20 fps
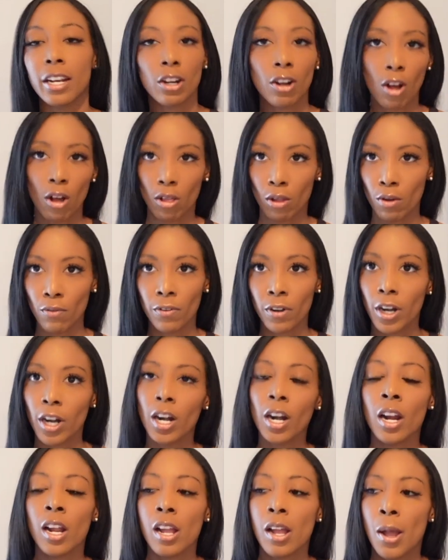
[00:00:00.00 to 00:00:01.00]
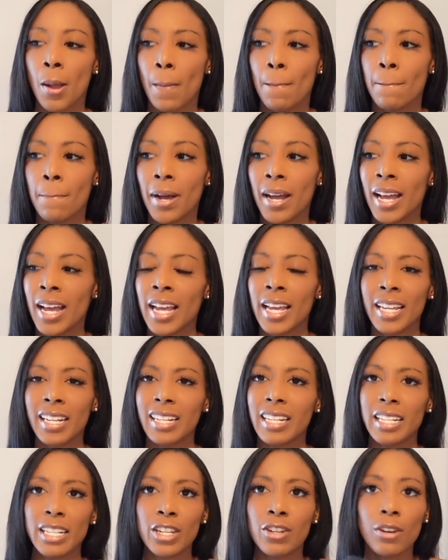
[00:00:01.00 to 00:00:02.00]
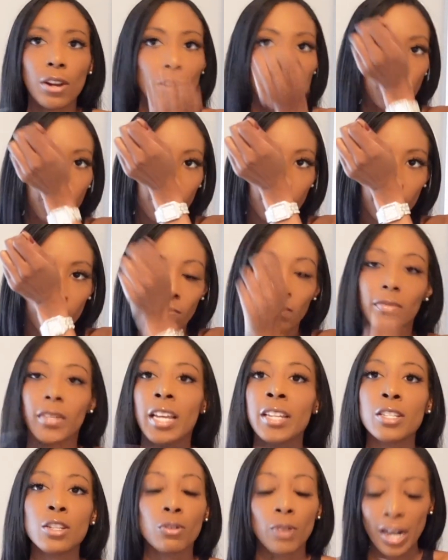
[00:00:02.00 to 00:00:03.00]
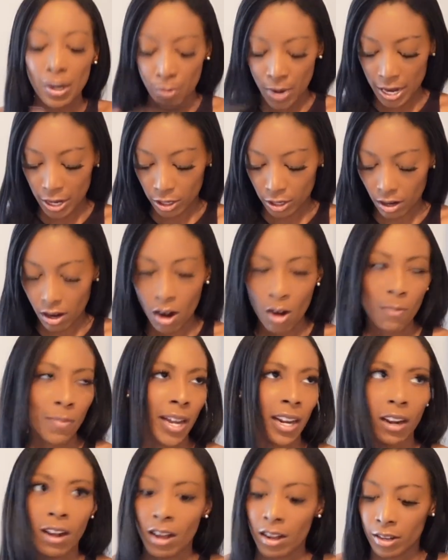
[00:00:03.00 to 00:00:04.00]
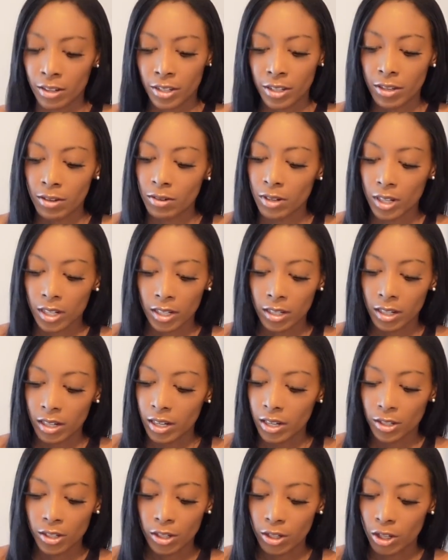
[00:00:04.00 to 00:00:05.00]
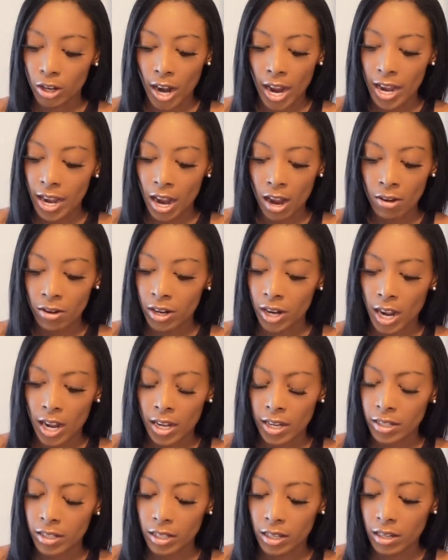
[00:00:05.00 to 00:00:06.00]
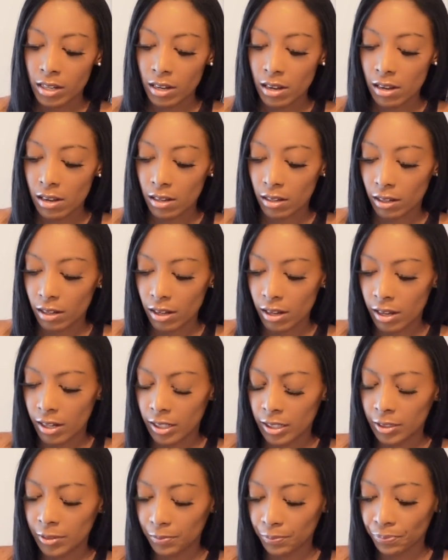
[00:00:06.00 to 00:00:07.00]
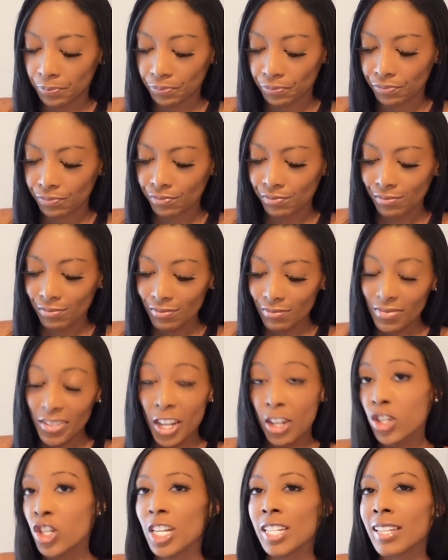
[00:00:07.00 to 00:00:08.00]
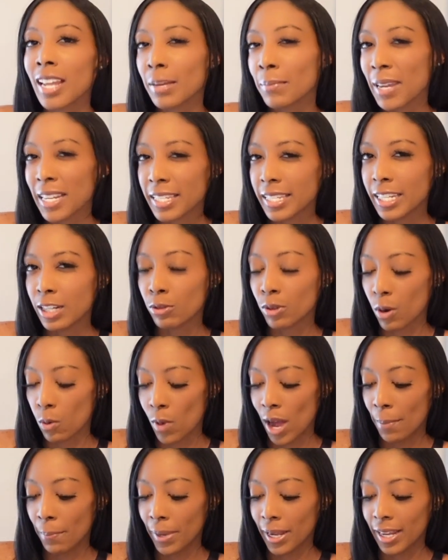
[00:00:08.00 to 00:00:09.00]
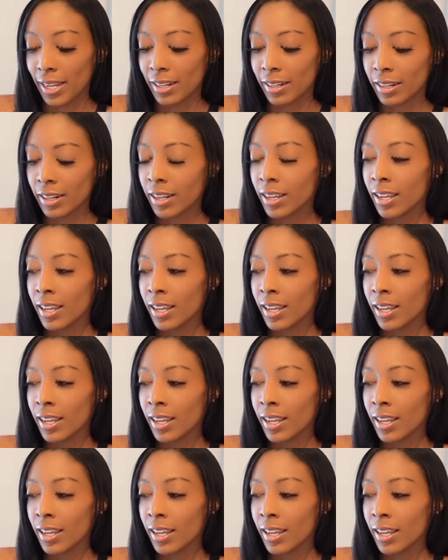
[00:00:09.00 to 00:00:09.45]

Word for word: it all over, but you know, it's a great way to, oh my God, it's so good to try it out, you guys. Um, she's like my secret weapon.